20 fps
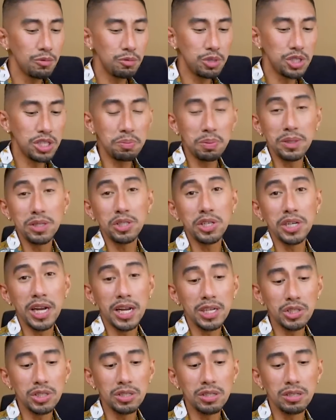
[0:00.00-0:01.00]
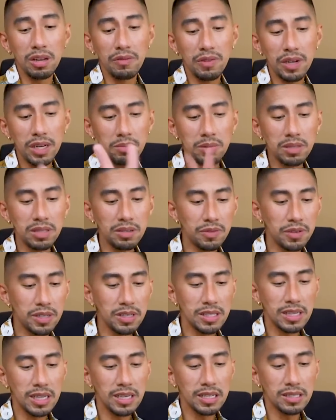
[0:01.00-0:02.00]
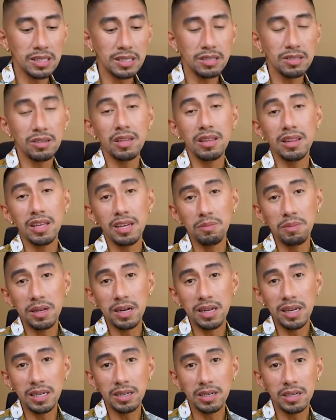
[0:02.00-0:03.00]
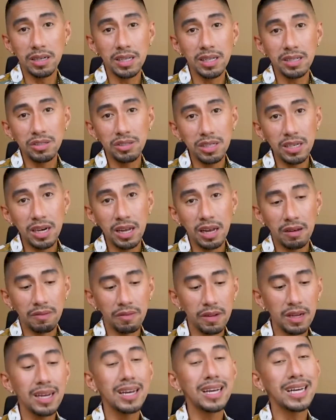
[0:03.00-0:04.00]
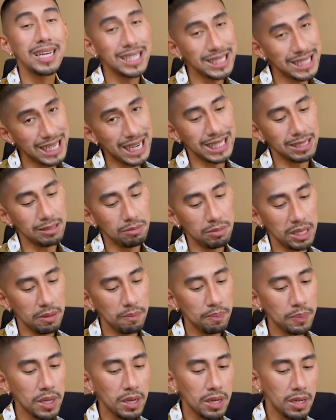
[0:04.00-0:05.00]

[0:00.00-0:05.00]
We ship international, available different sizes. You can thank me later. Eat, read, love. That me.